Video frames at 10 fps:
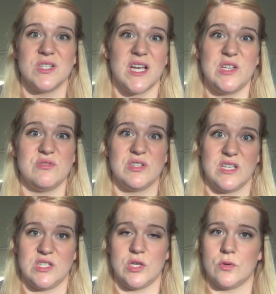which I
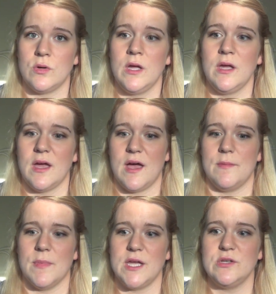usually do,
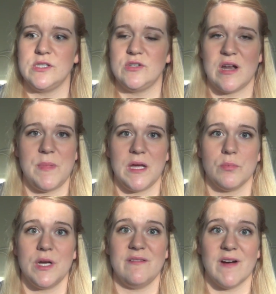I usually try to make
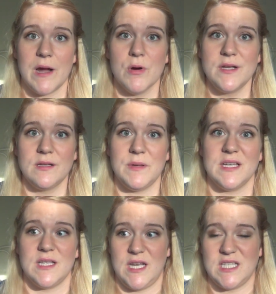it pretty vibrant
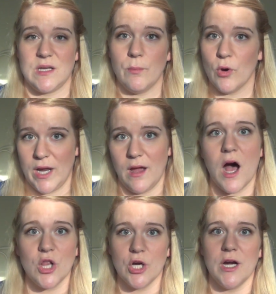because it needs to bring
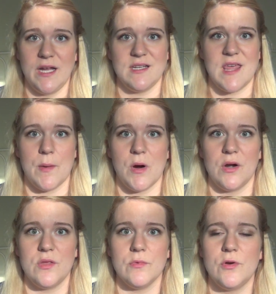color into that
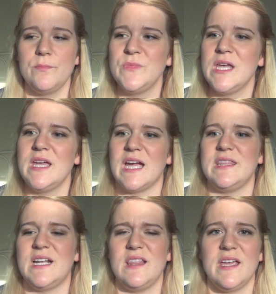part of the room.
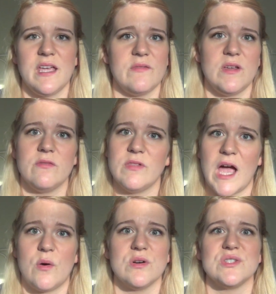And then I like having
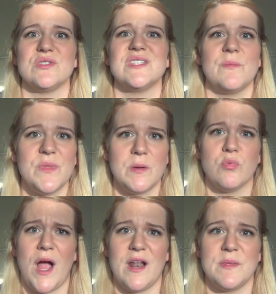flowers or something
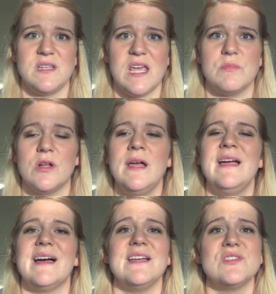bright on the table.
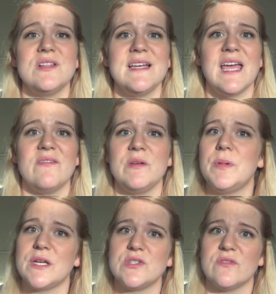I also like having
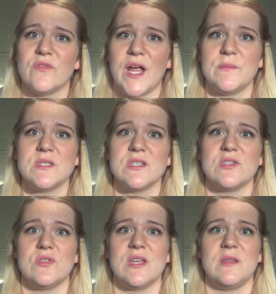picture frames
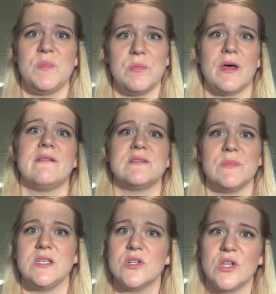so that people have
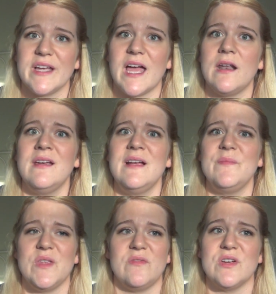something to look at
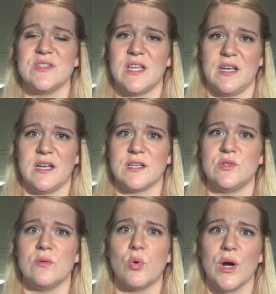if they're sitting
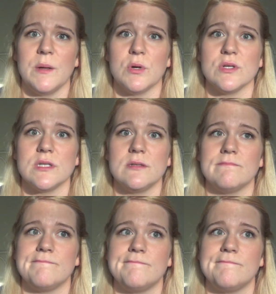next to a boring person.